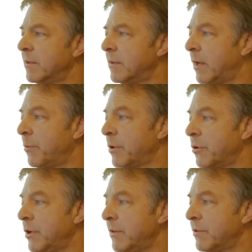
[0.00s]
Now we
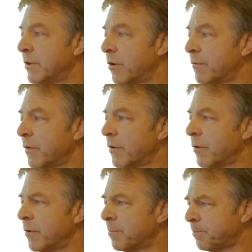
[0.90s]
could even go
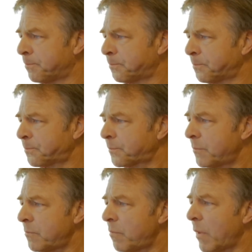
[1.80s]
further
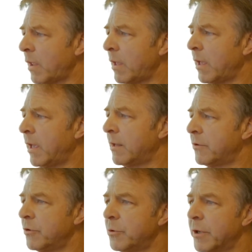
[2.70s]
and
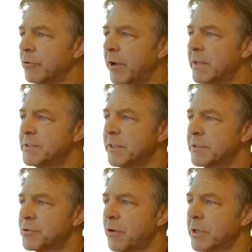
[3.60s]
do a transient
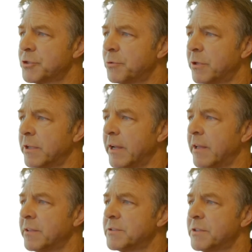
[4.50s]
structural
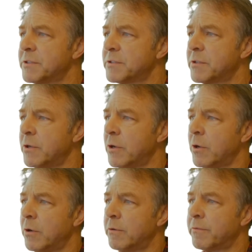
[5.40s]
analysis
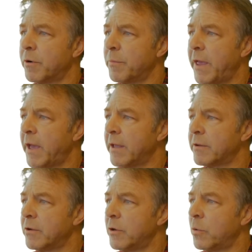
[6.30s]
from that,
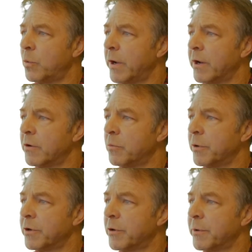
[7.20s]
where we're
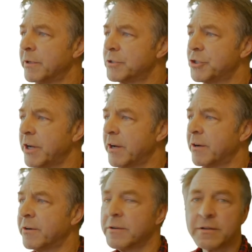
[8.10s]
going to
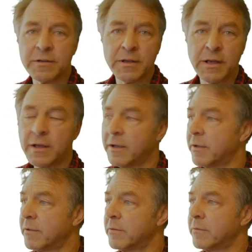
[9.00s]
share
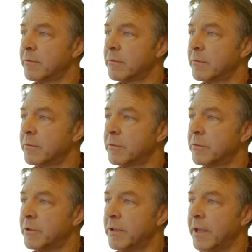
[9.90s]

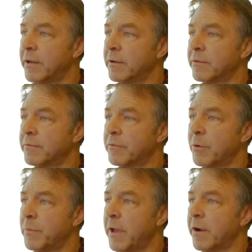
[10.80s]
the data from
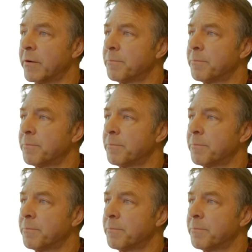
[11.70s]
there.